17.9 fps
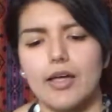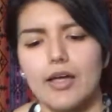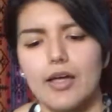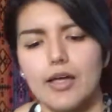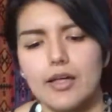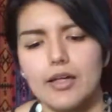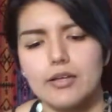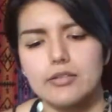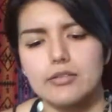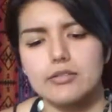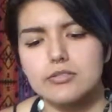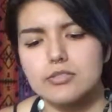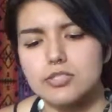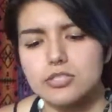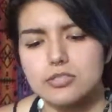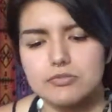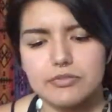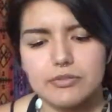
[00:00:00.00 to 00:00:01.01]
And
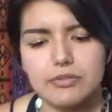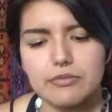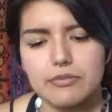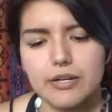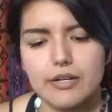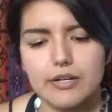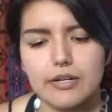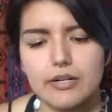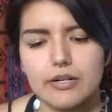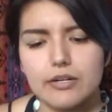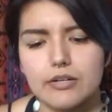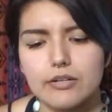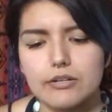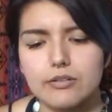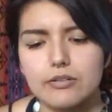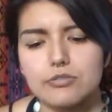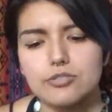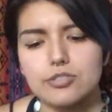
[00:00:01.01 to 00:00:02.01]
just for the record,
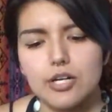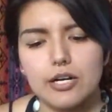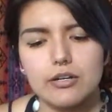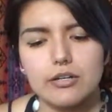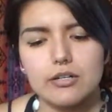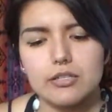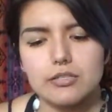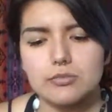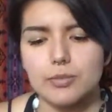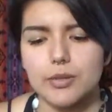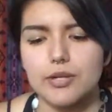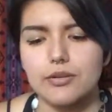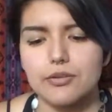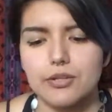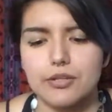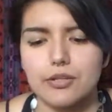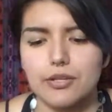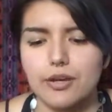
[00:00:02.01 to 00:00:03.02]
no chakra is better
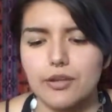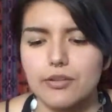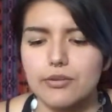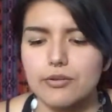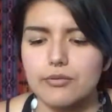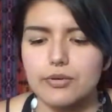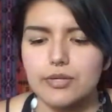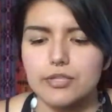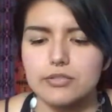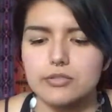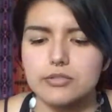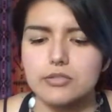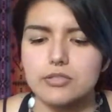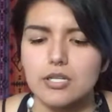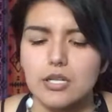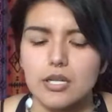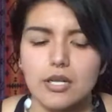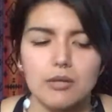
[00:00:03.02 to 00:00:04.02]
than the other ones.